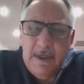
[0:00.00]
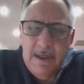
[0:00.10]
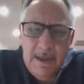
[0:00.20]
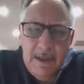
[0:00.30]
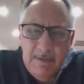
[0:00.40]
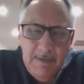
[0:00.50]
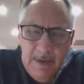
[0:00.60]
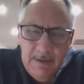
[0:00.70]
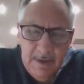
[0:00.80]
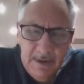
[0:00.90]

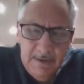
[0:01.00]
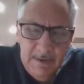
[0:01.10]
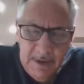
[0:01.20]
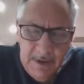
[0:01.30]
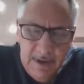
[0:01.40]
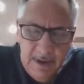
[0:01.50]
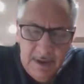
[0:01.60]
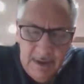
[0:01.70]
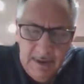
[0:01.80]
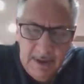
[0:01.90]
unhappy with the
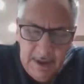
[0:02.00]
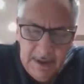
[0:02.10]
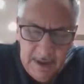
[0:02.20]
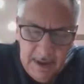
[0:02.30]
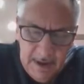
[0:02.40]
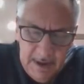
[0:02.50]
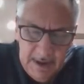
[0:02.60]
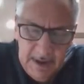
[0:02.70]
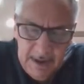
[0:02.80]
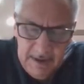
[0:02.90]
economic cluster as
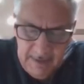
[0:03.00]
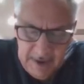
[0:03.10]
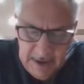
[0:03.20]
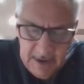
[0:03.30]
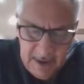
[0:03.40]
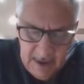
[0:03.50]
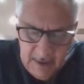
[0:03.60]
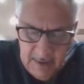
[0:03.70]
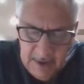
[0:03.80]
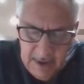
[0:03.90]
it is fashioned
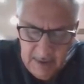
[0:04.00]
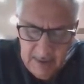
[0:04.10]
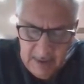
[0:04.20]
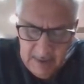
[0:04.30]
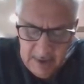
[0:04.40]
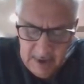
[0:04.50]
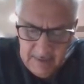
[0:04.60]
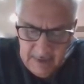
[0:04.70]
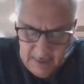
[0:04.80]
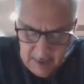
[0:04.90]
now with the appointment
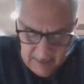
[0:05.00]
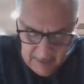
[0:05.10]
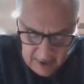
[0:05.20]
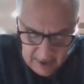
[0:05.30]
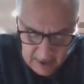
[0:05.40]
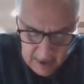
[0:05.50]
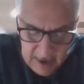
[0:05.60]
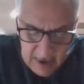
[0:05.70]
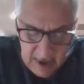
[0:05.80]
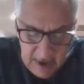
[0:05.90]
of
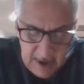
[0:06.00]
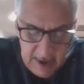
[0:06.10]
Enoch.